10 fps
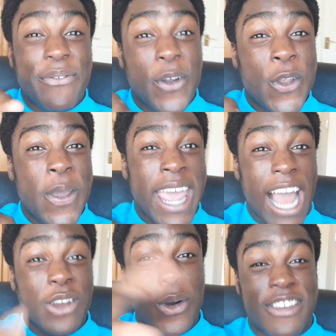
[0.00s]
If you're new here
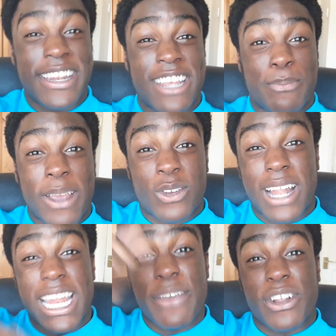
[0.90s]
and you're watching this, make sure
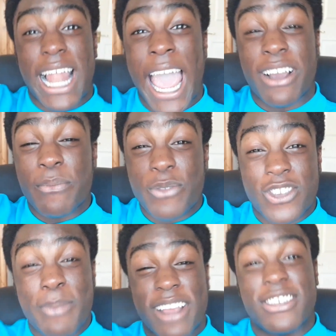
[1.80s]
to leave a like,
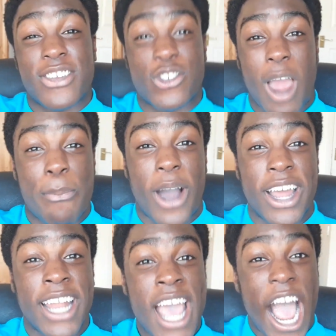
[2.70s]
smash the subscribe
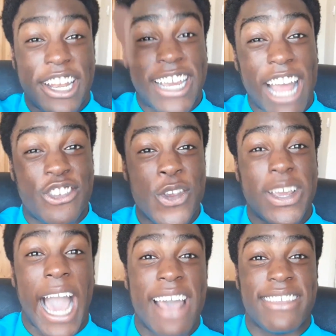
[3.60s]
button, and I'll catch
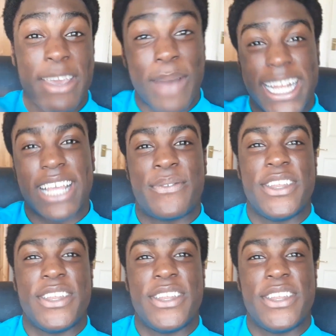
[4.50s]
you guys in my next